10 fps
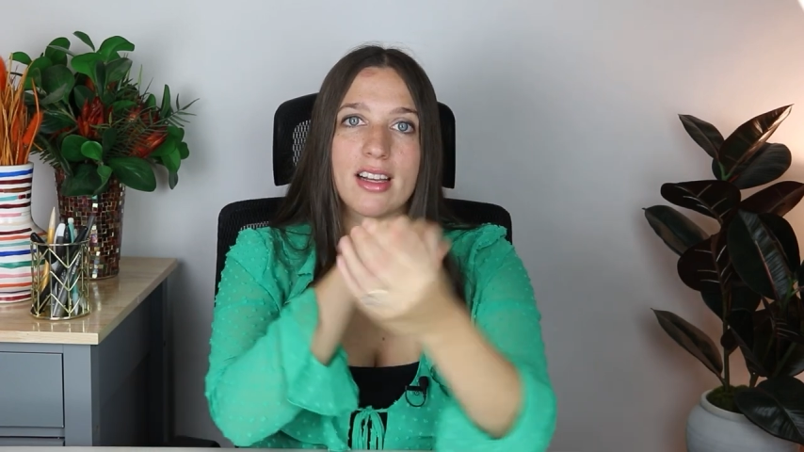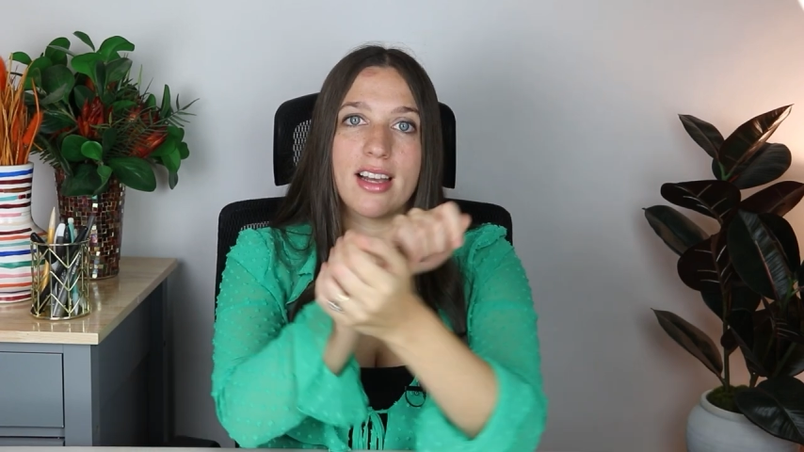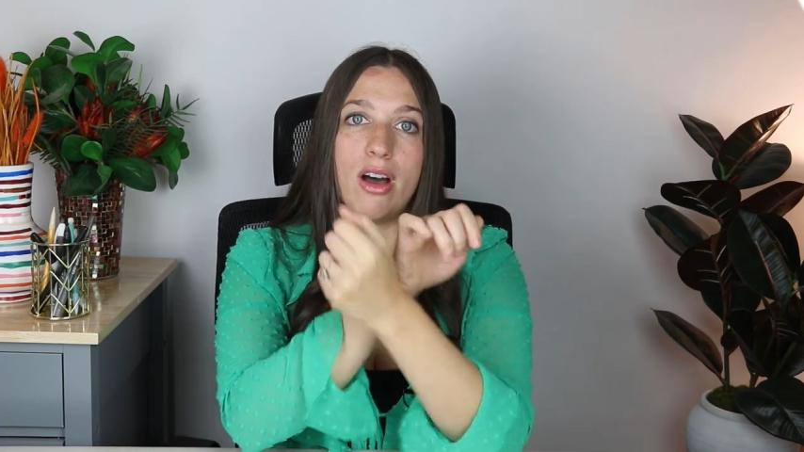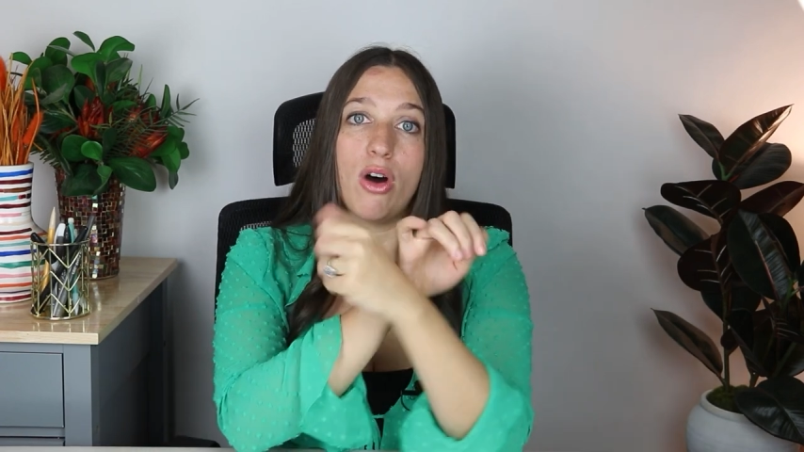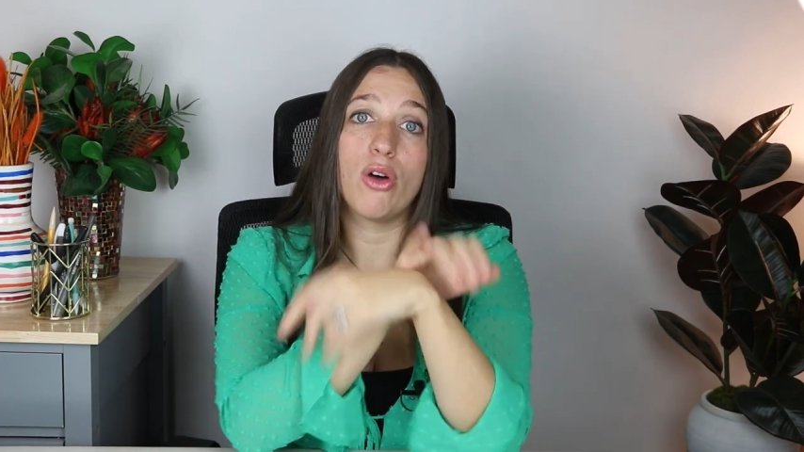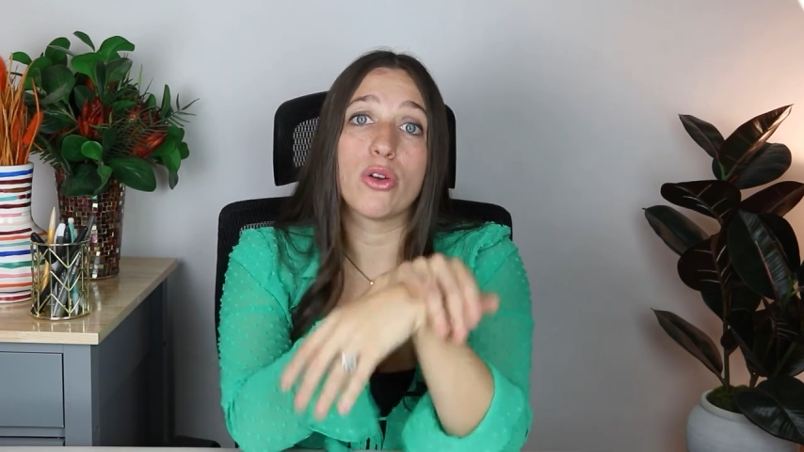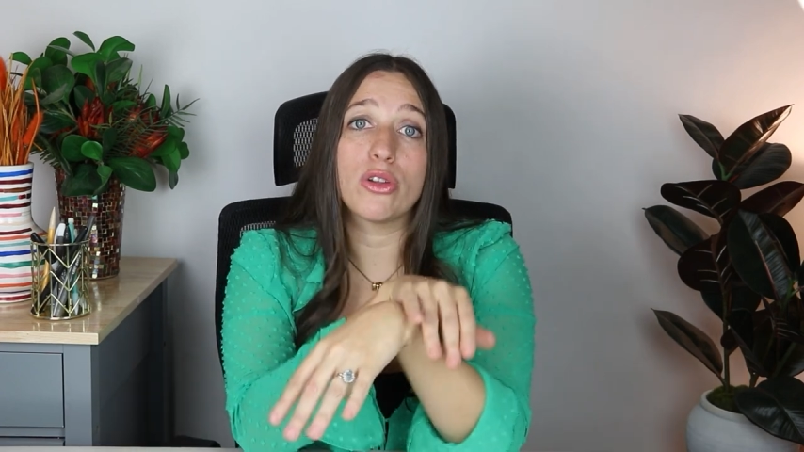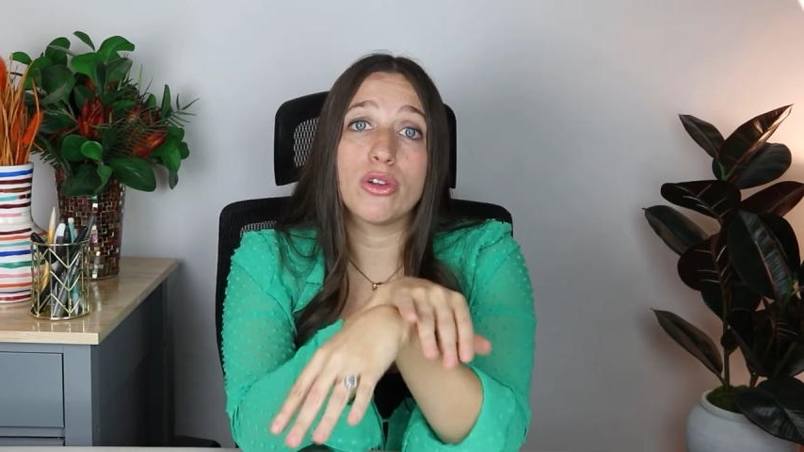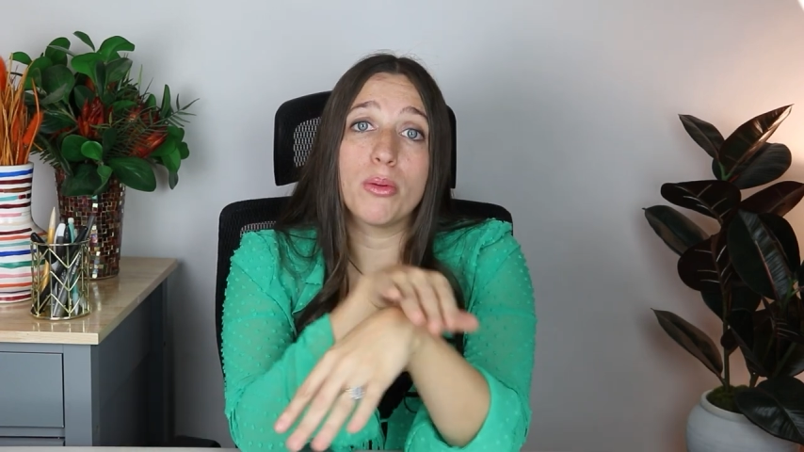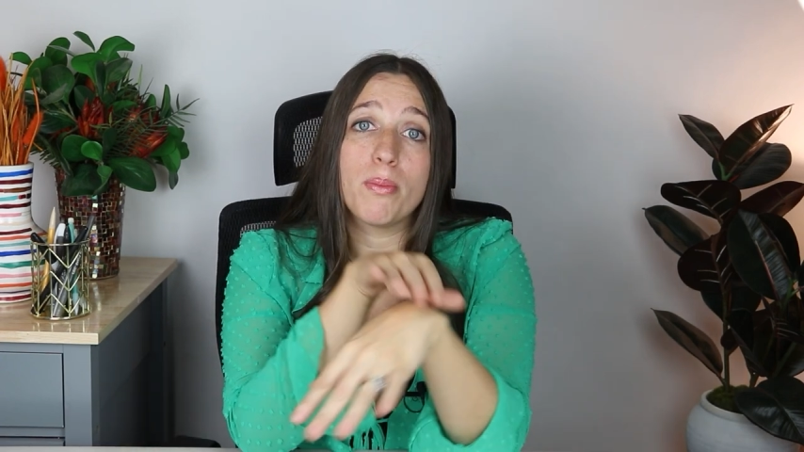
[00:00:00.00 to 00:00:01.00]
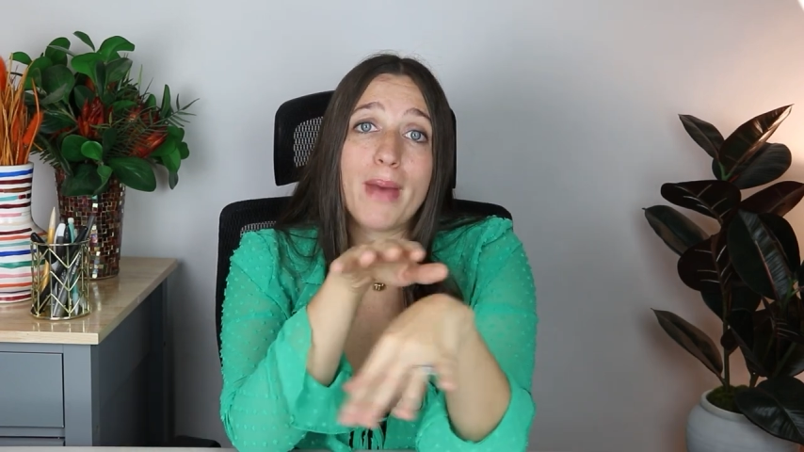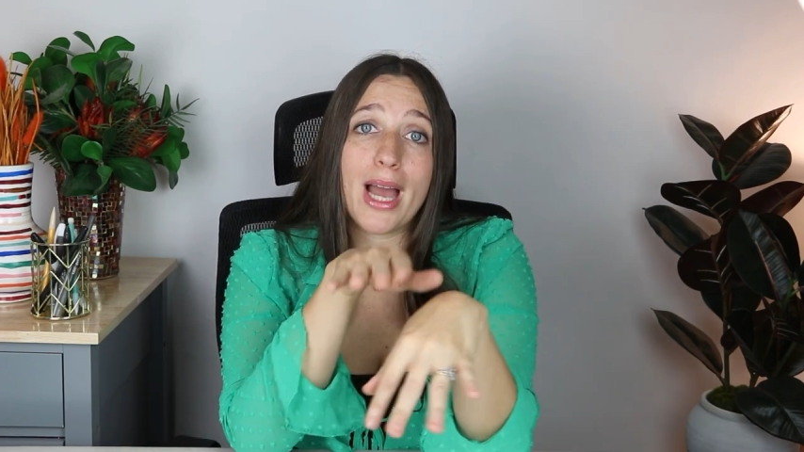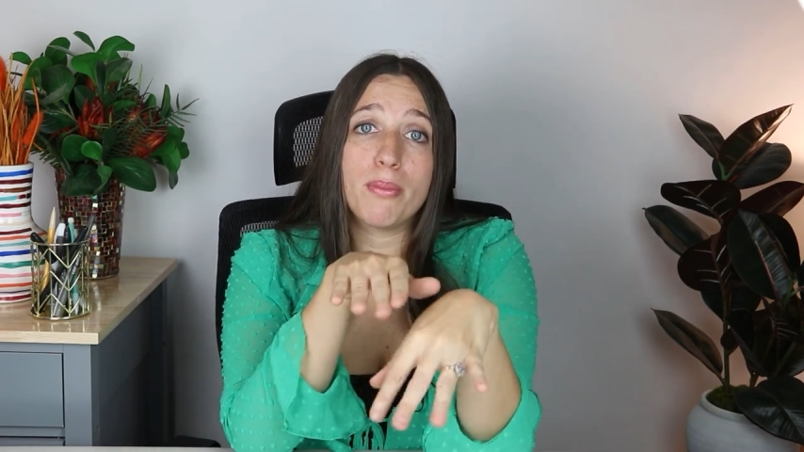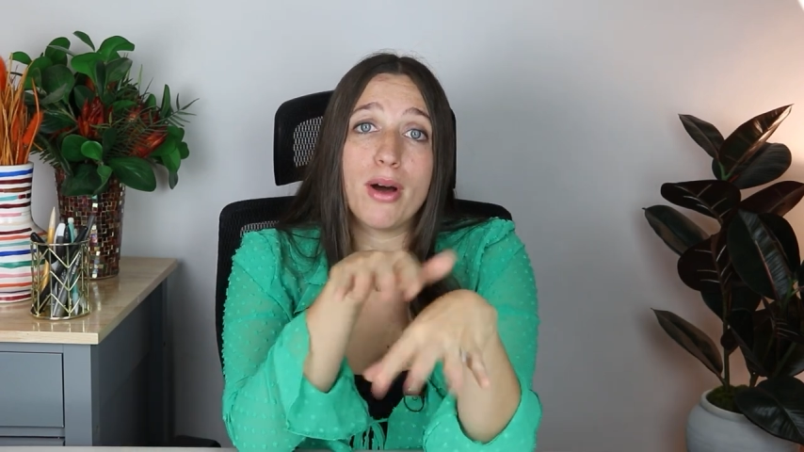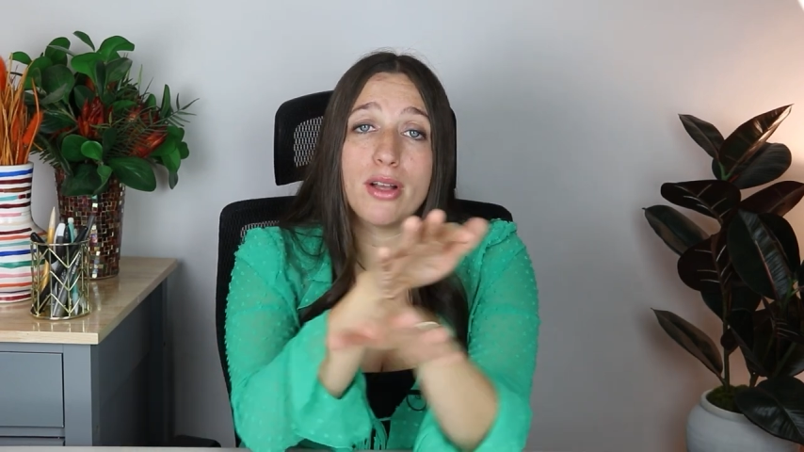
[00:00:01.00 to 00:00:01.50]
got all her little
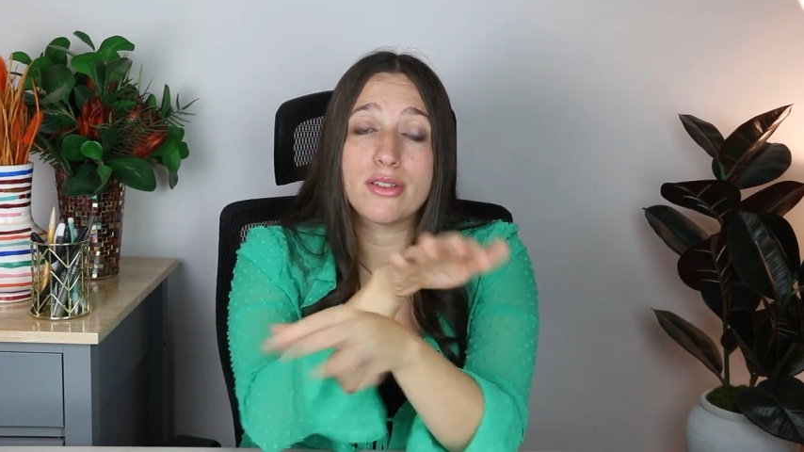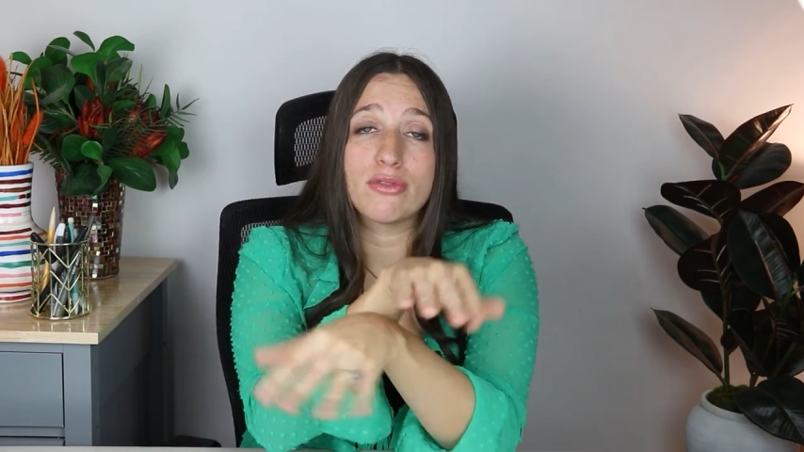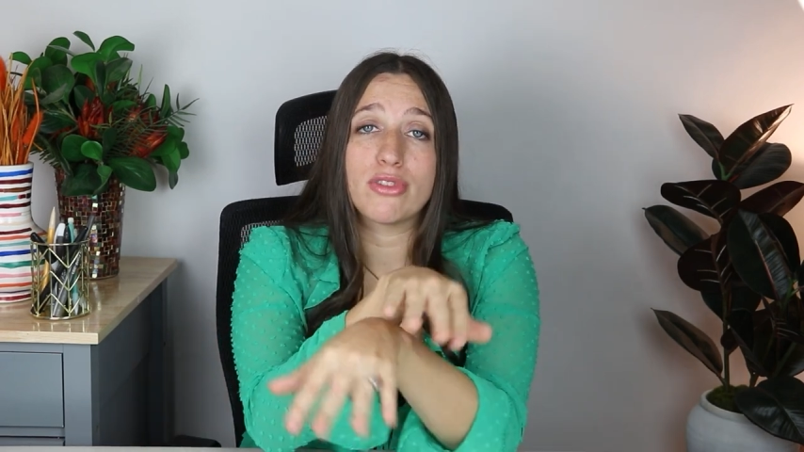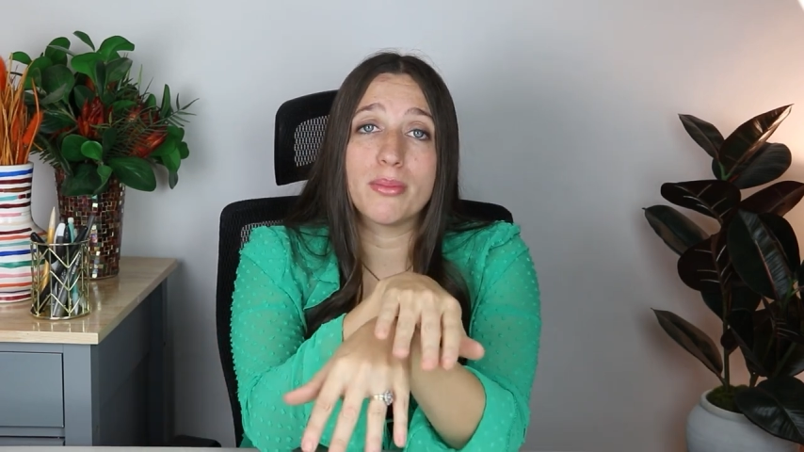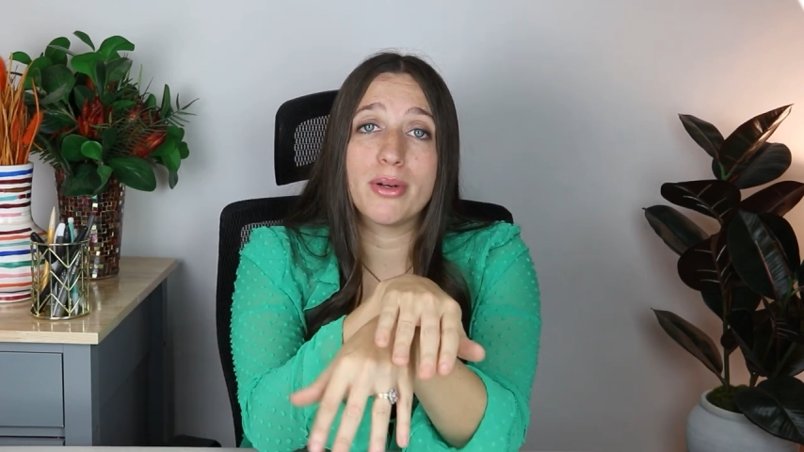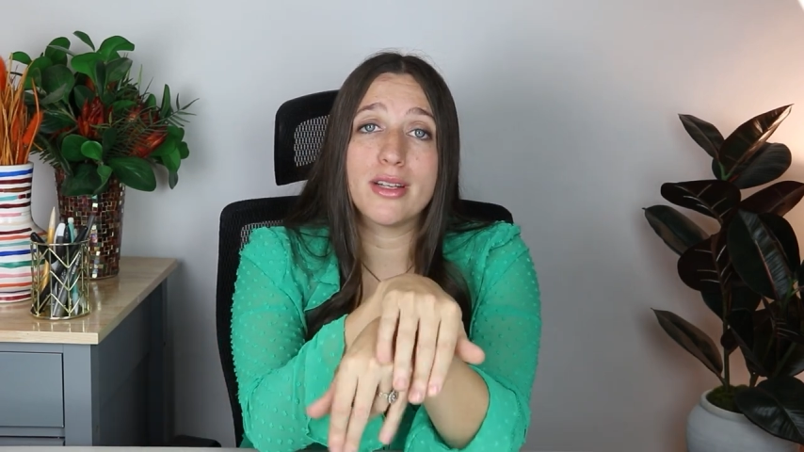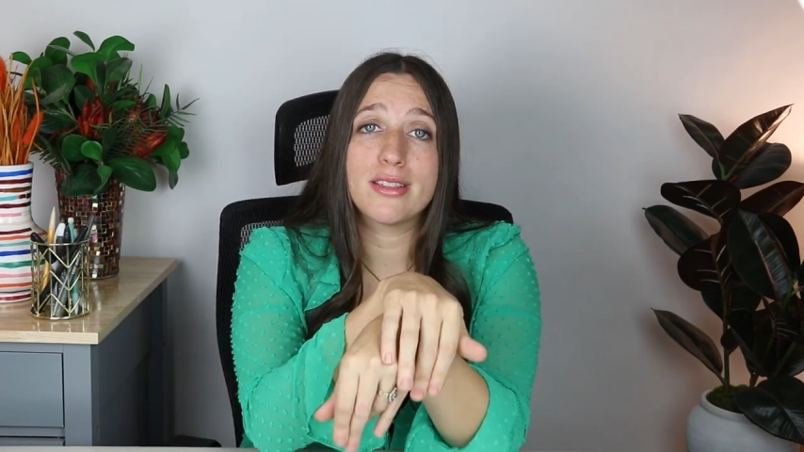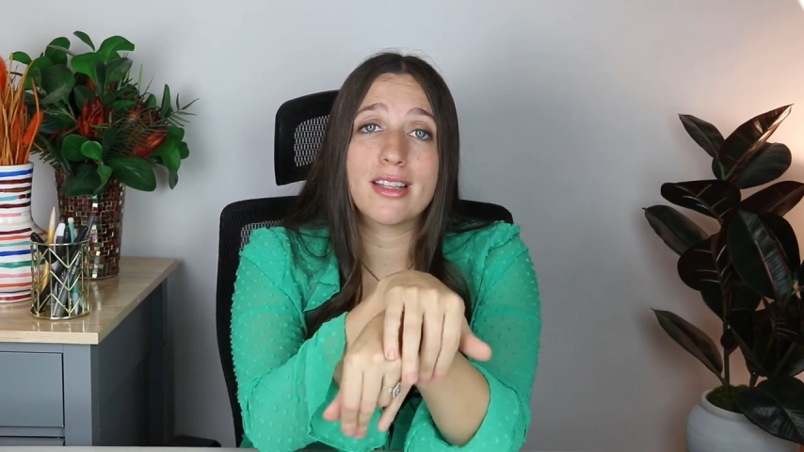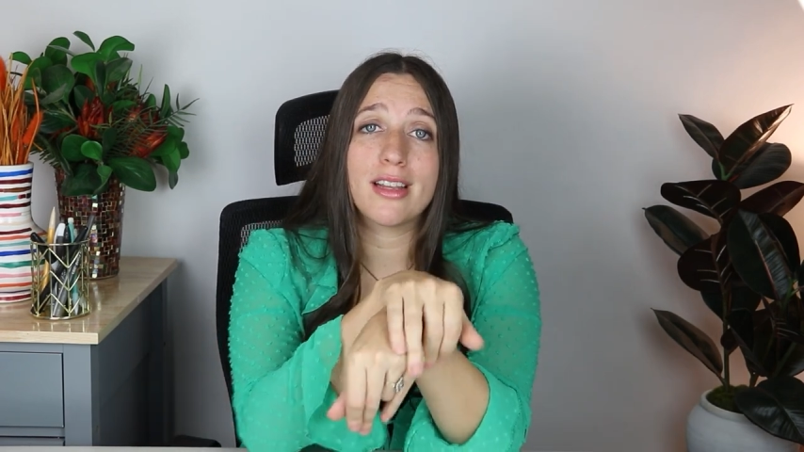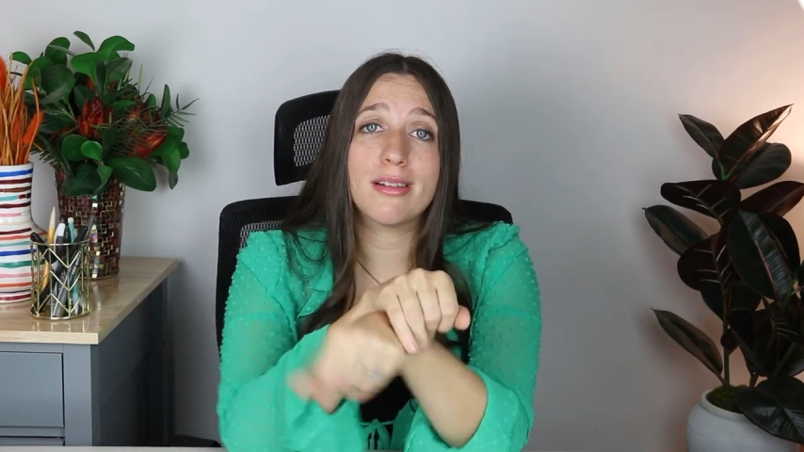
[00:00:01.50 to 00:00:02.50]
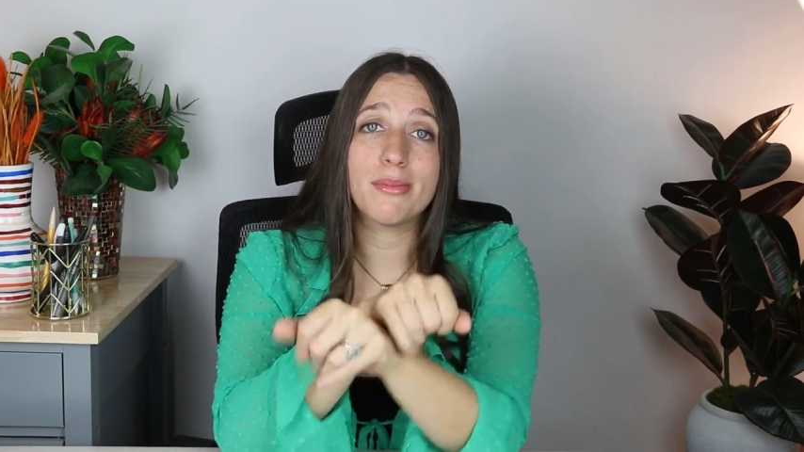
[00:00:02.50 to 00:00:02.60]
back paws and front paws together.